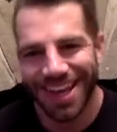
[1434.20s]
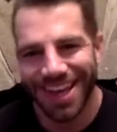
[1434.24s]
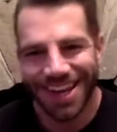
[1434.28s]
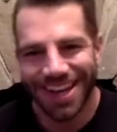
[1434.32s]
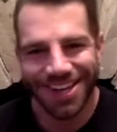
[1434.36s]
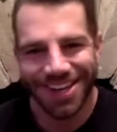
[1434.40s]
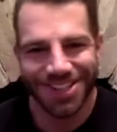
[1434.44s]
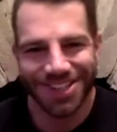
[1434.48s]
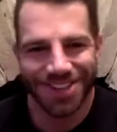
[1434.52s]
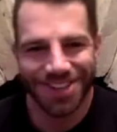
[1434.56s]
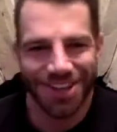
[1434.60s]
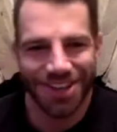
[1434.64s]

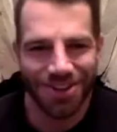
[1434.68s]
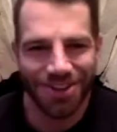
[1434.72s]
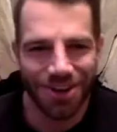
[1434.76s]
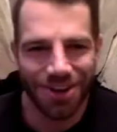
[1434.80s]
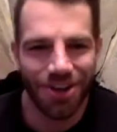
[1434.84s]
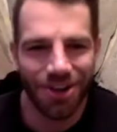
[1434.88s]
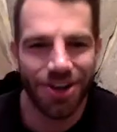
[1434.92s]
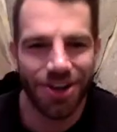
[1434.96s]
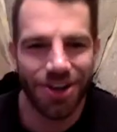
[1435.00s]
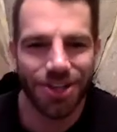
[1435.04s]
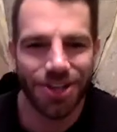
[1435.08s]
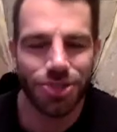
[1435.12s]
Because
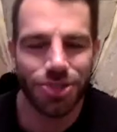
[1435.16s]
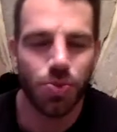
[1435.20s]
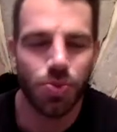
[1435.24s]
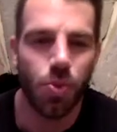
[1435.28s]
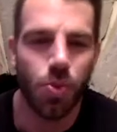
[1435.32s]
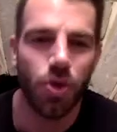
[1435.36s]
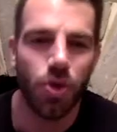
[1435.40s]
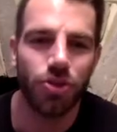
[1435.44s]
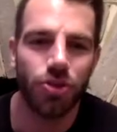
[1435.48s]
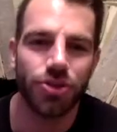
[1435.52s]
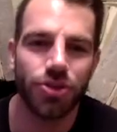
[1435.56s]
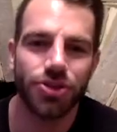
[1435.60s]
clients
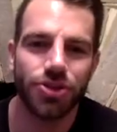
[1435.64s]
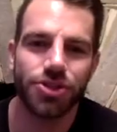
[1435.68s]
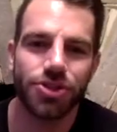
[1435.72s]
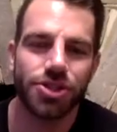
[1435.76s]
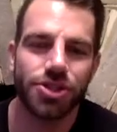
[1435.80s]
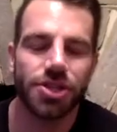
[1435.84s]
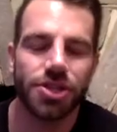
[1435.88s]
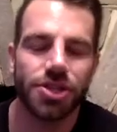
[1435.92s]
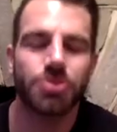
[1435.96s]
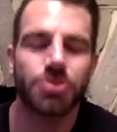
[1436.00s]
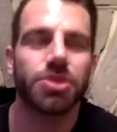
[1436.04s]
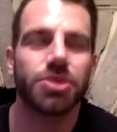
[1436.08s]

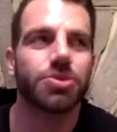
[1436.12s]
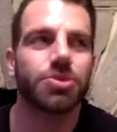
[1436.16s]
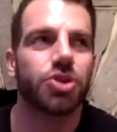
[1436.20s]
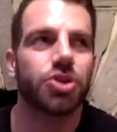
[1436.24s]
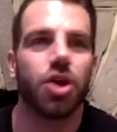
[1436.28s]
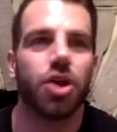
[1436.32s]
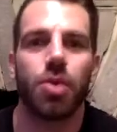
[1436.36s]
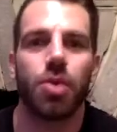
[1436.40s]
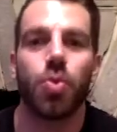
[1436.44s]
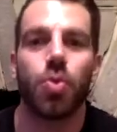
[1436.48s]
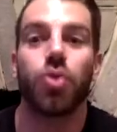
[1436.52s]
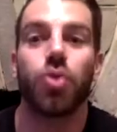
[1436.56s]
sometimes
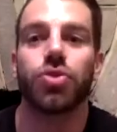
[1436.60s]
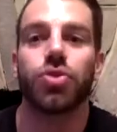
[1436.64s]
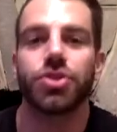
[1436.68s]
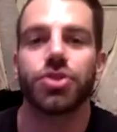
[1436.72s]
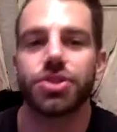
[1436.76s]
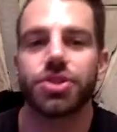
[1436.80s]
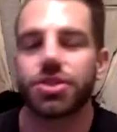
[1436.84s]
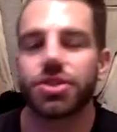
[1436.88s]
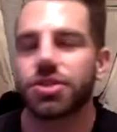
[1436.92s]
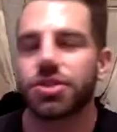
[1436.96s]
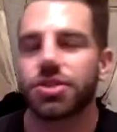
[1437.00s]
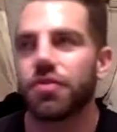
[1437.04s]
want
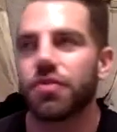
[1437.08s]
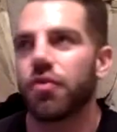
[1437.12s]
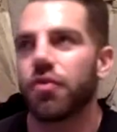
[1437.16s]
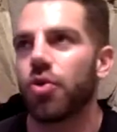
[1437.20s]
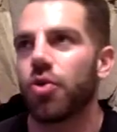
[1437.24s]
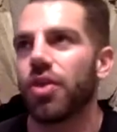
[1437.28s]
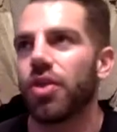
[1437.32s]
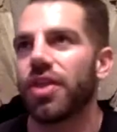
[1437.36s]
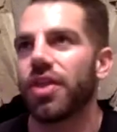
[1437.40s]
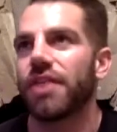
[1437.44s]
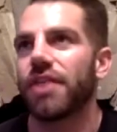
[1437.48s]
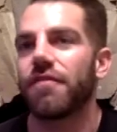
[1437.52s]
to feel
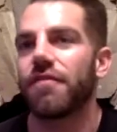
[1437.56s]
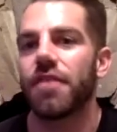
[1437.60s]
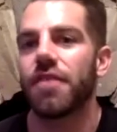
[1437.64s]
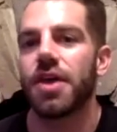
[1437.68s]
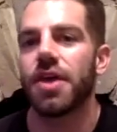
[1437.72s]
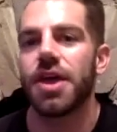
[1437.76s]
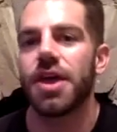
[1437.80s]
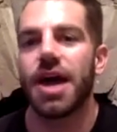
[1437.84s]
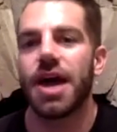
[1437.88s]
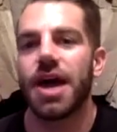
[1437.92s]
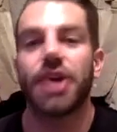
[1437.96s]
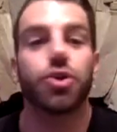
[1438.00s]
like they've
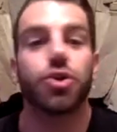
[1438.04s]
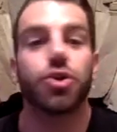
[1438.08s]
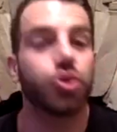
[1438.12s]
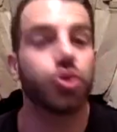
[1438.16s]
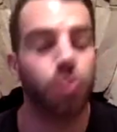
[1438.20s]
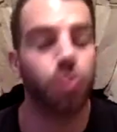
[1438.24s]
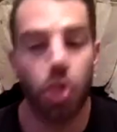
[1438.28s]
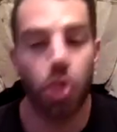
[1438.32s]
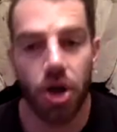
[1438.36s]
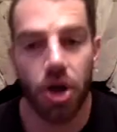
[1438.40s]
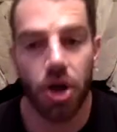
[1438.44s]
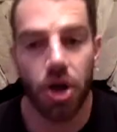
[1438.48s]
had a good
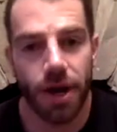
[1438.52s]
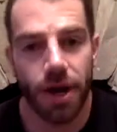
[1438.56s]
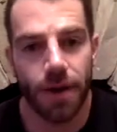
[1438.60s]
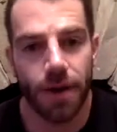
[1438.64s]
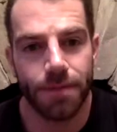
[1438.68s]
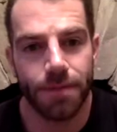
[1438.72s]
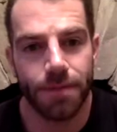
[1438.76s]
workout,